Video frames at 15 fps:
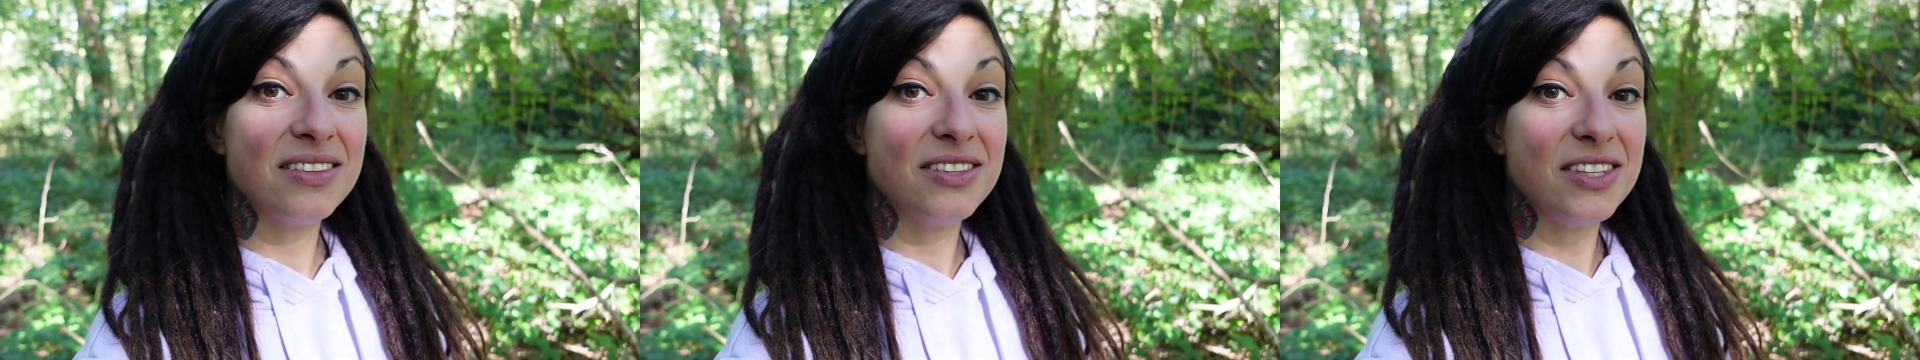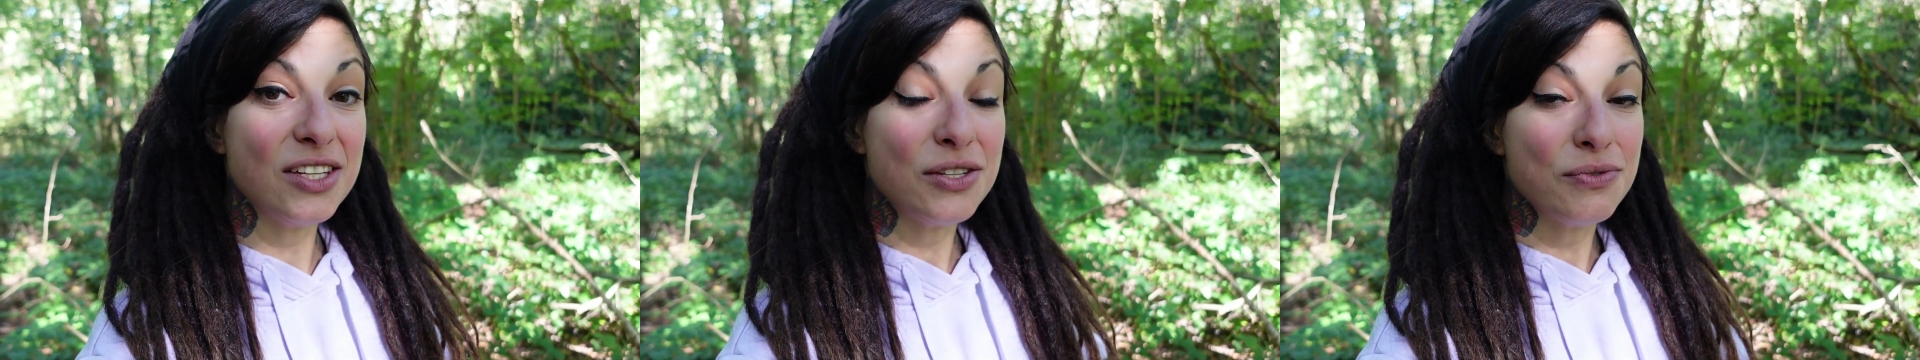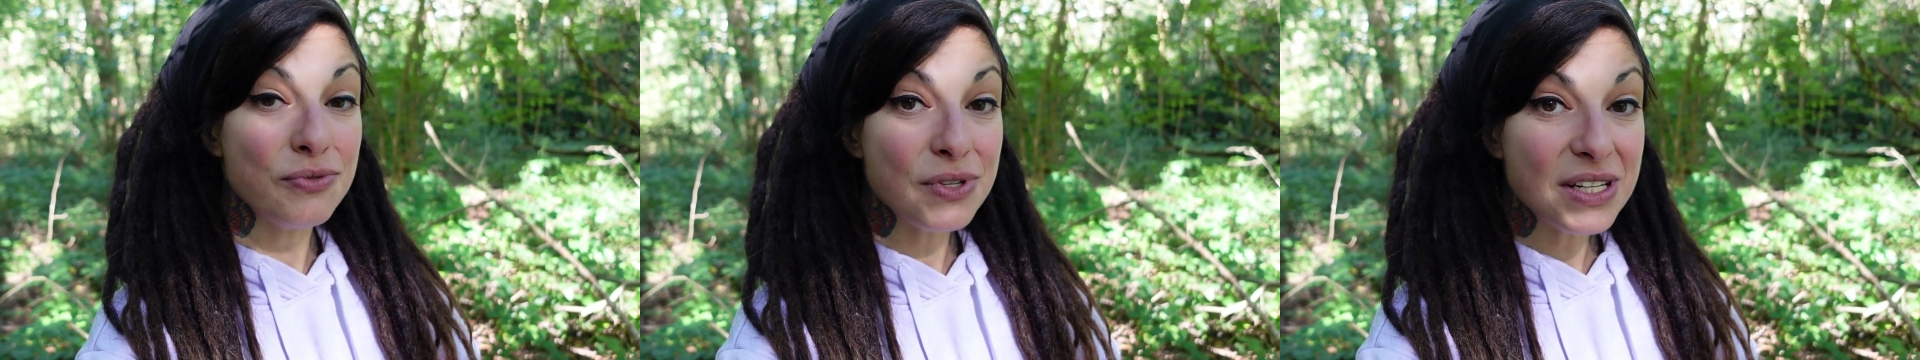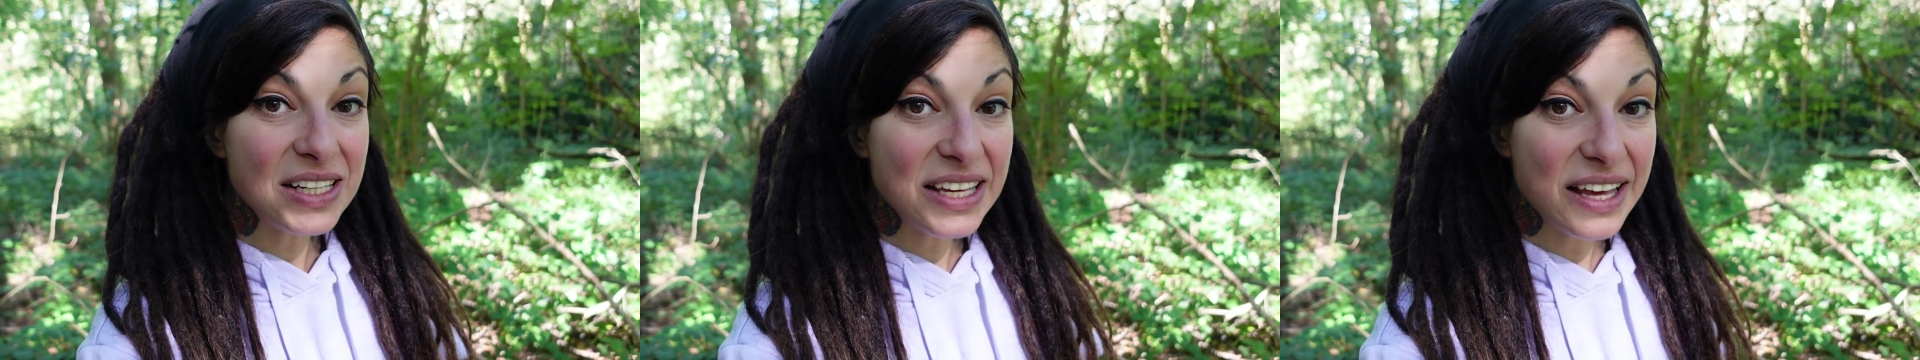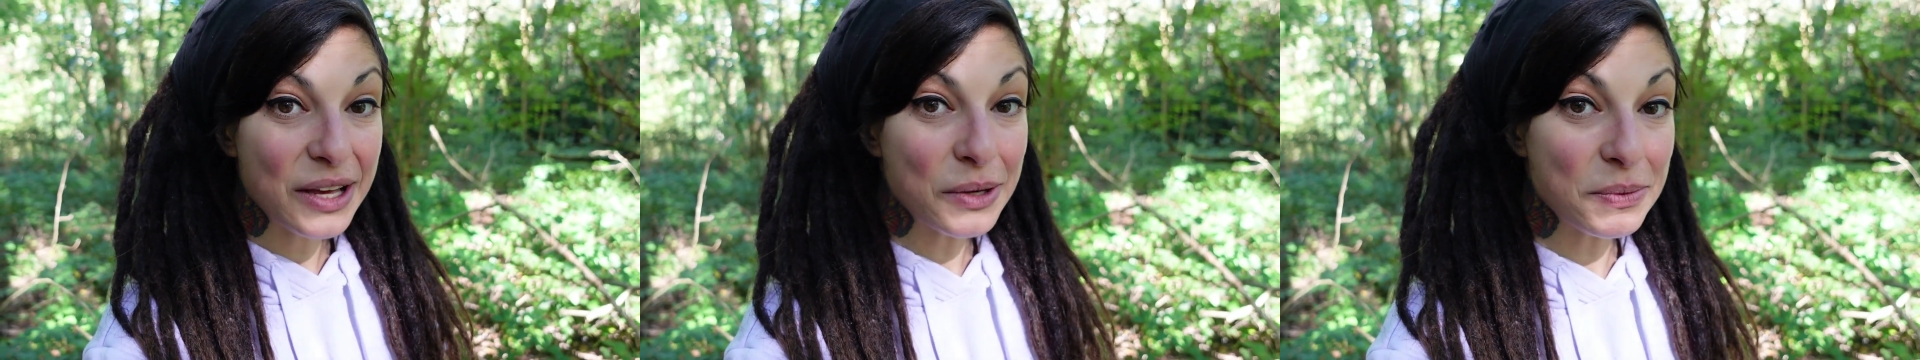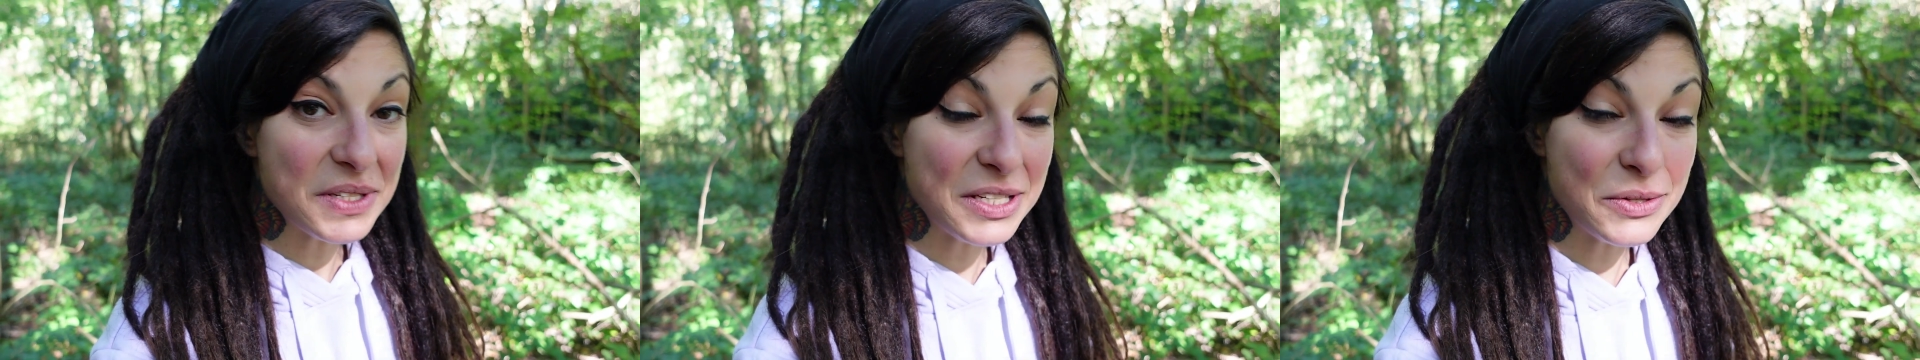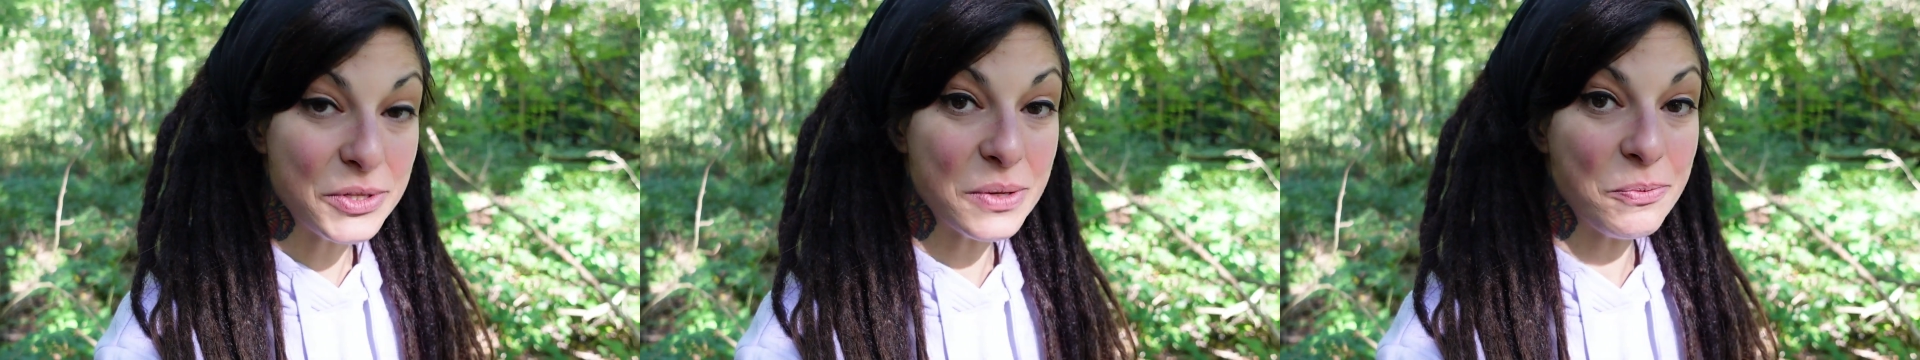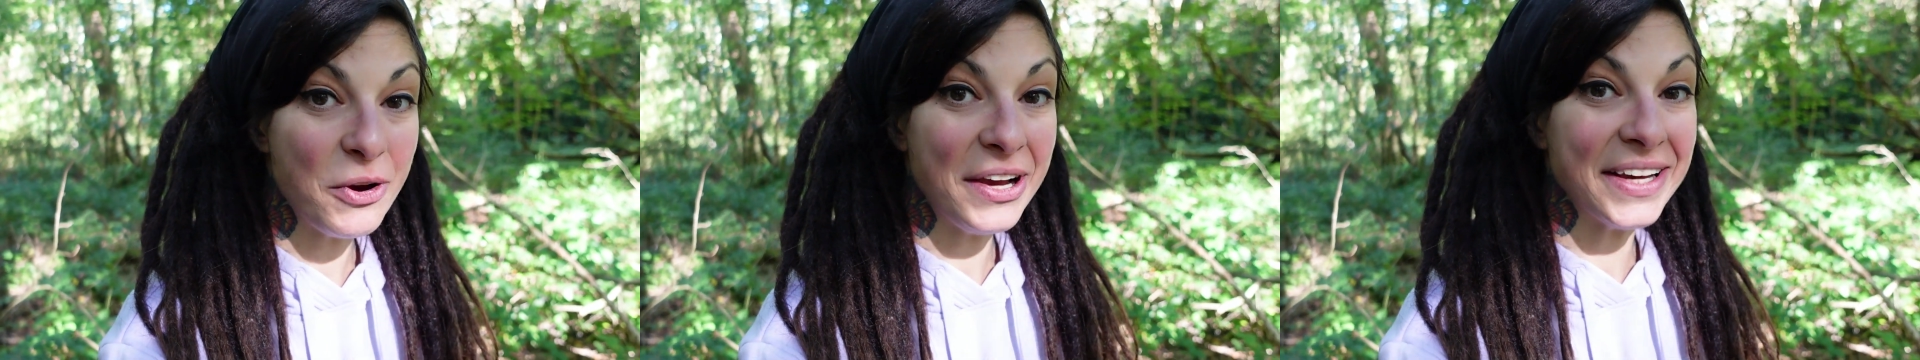this really helps heal
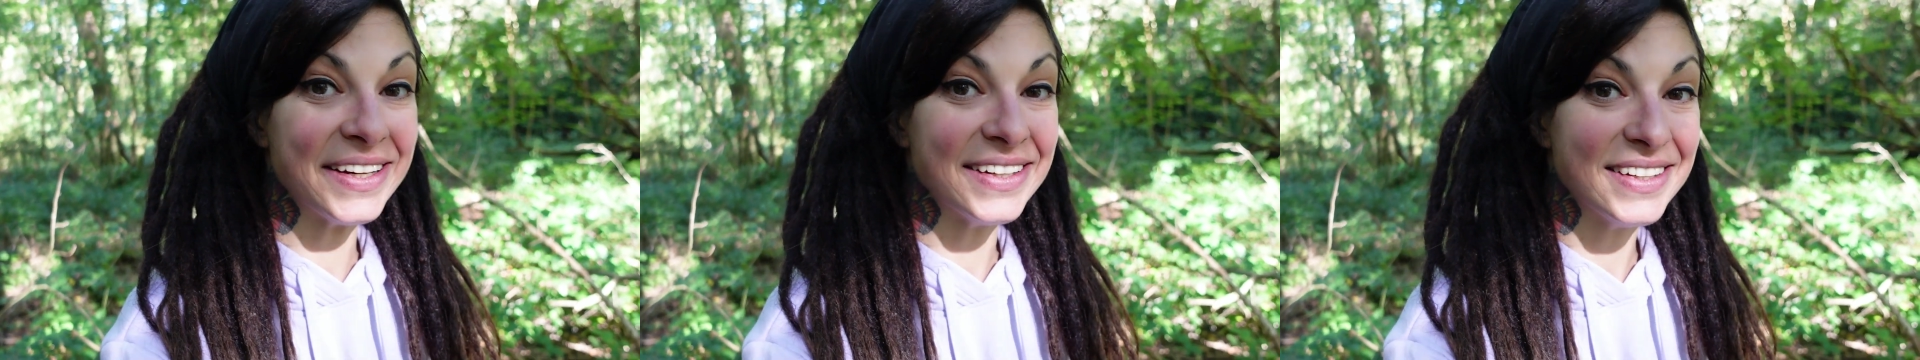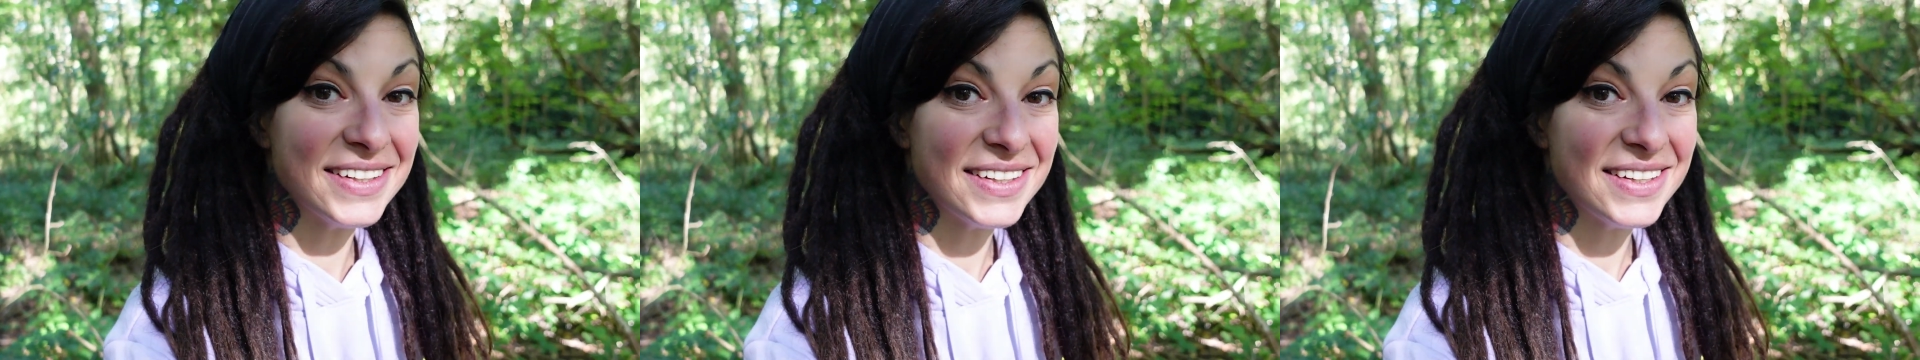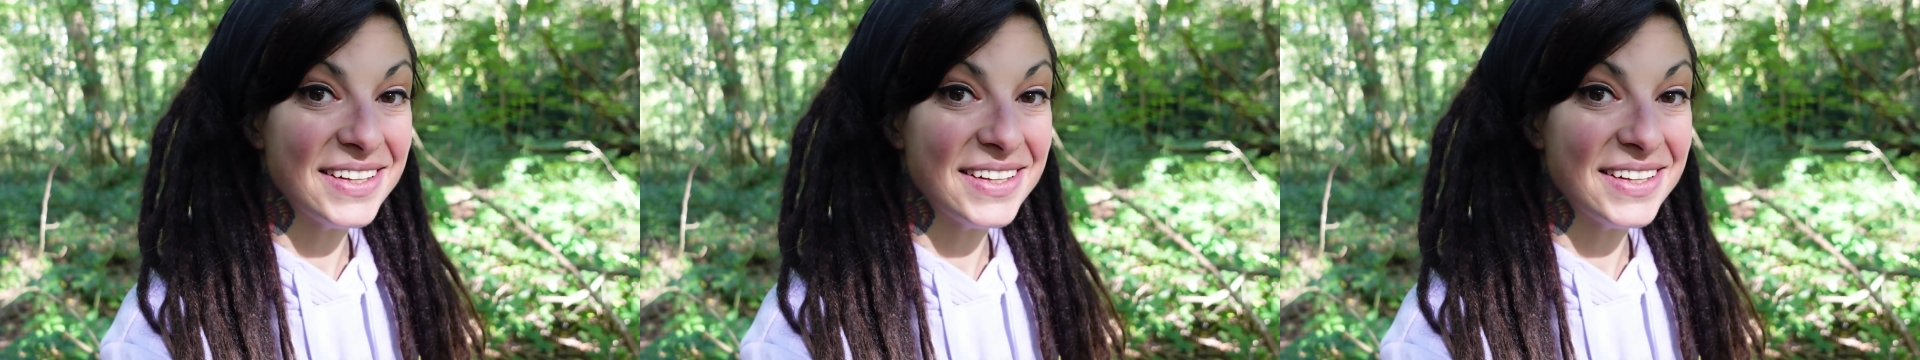your brain.